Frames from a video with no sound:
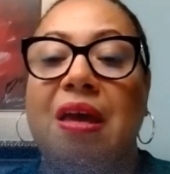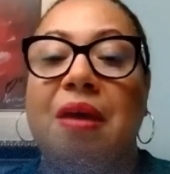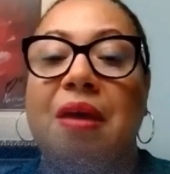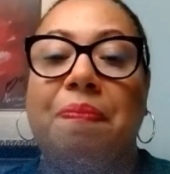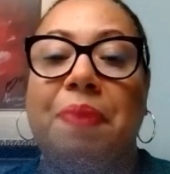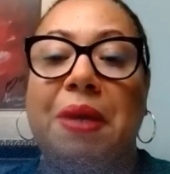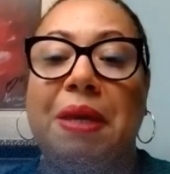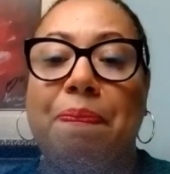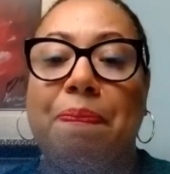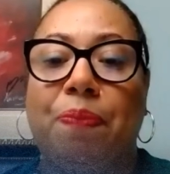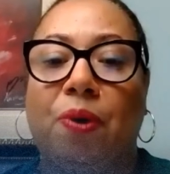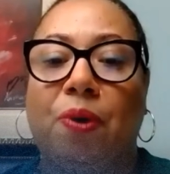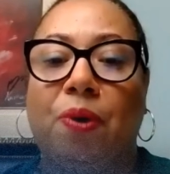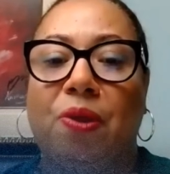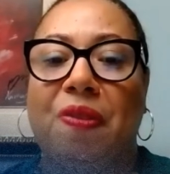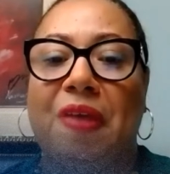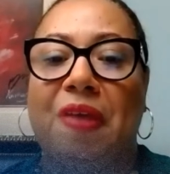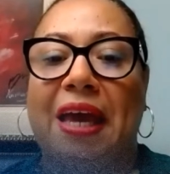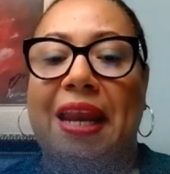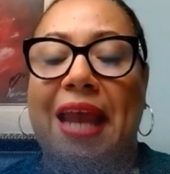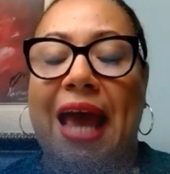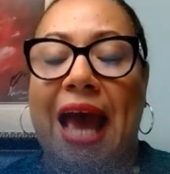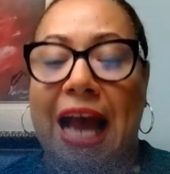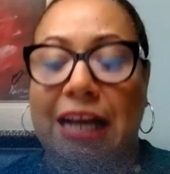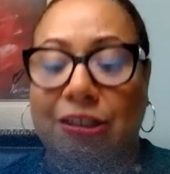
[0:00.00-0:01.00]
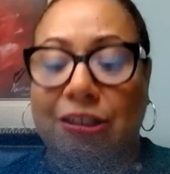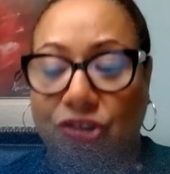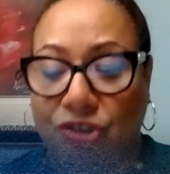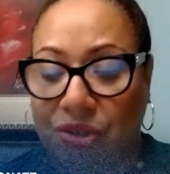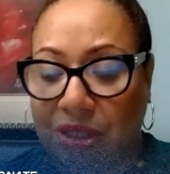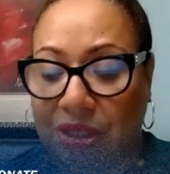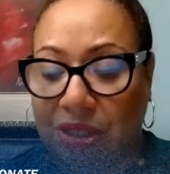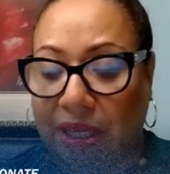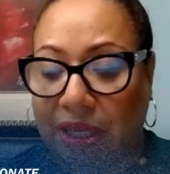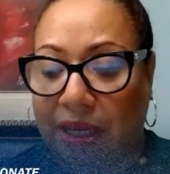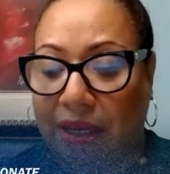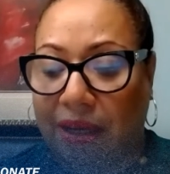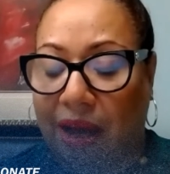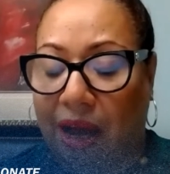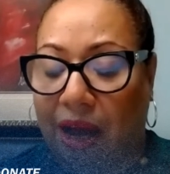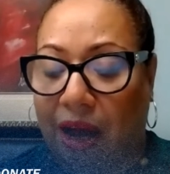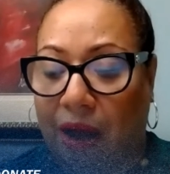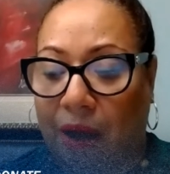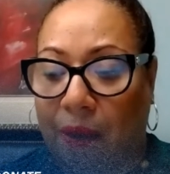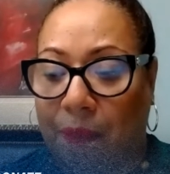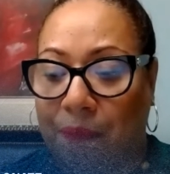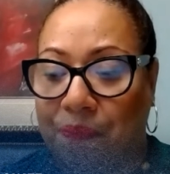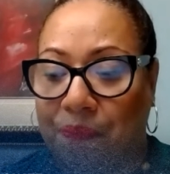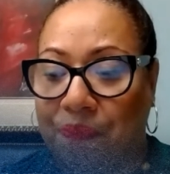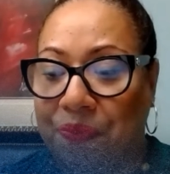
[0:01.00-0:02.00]
people that actually
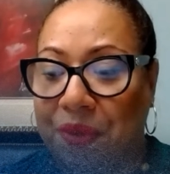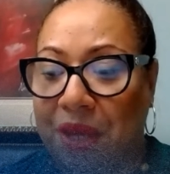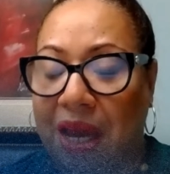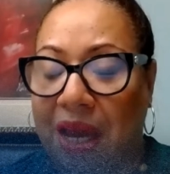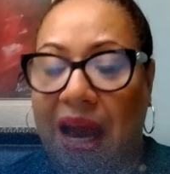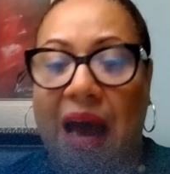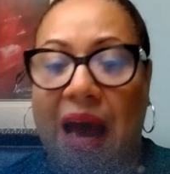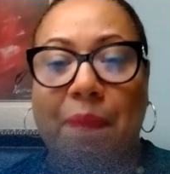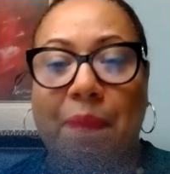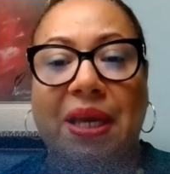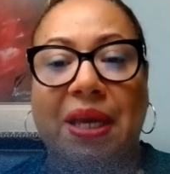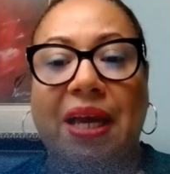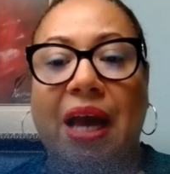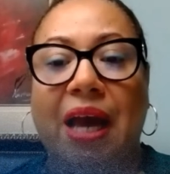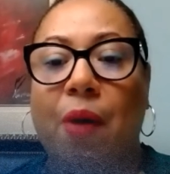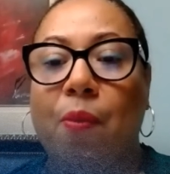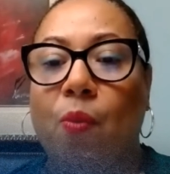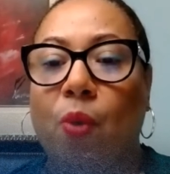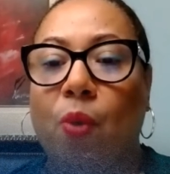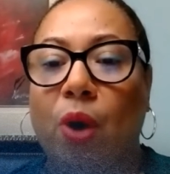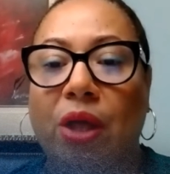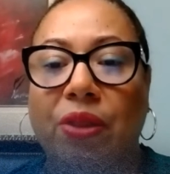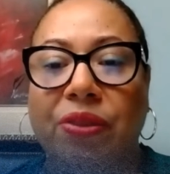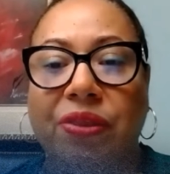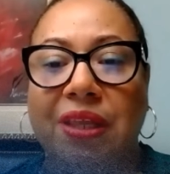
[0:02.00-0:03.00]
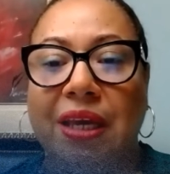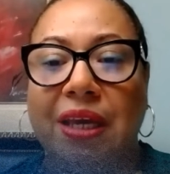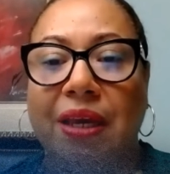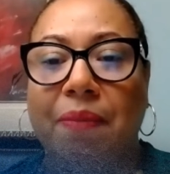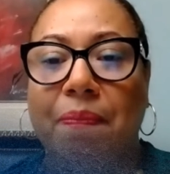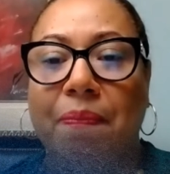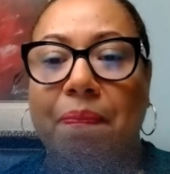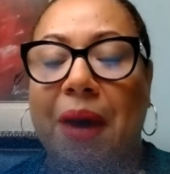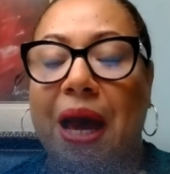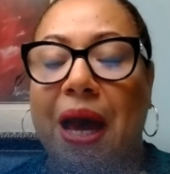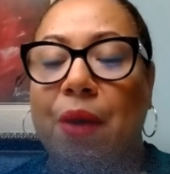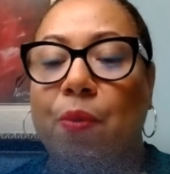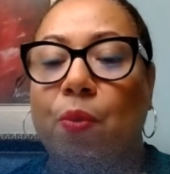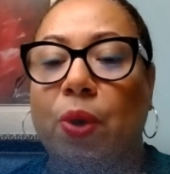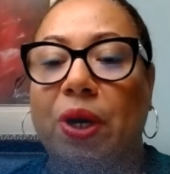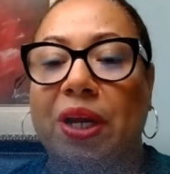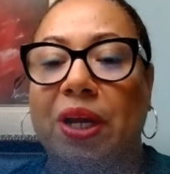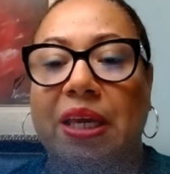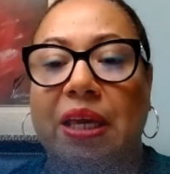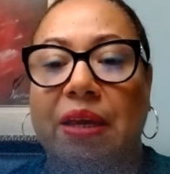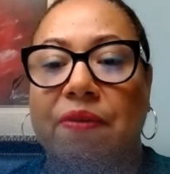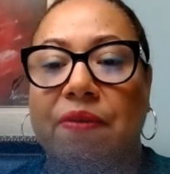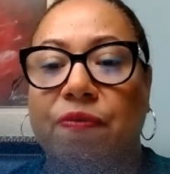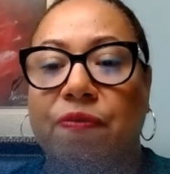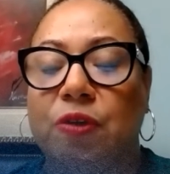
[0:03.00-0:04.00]
have become wealthy by
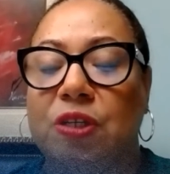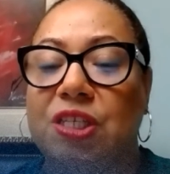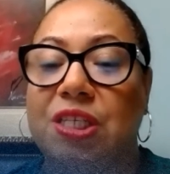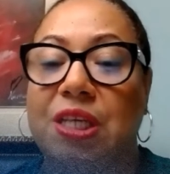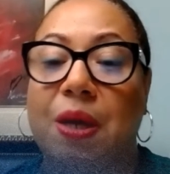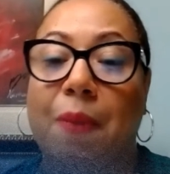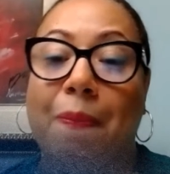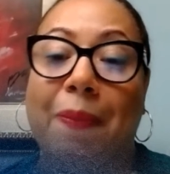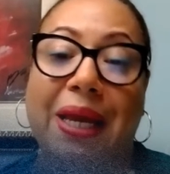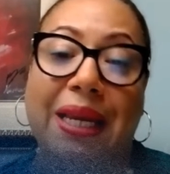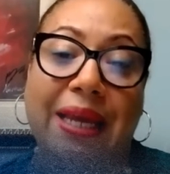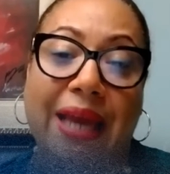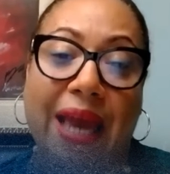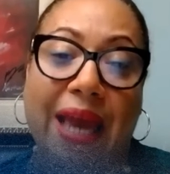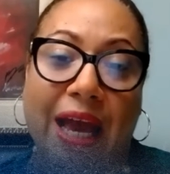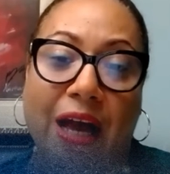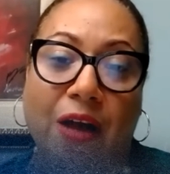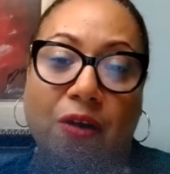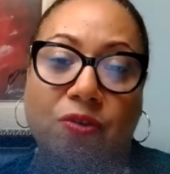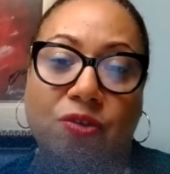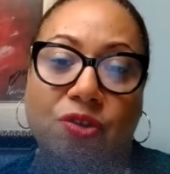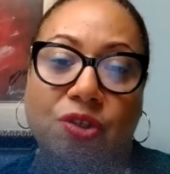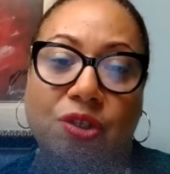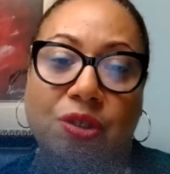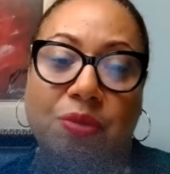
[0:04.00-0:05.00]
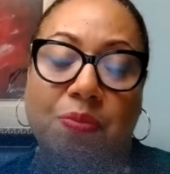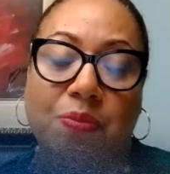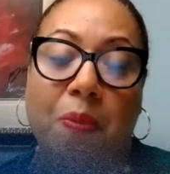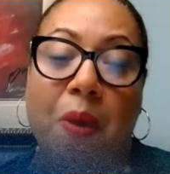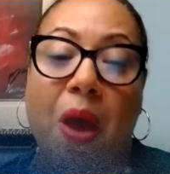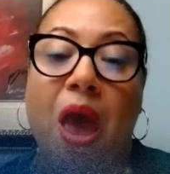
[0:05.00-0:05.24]
working for somebody else.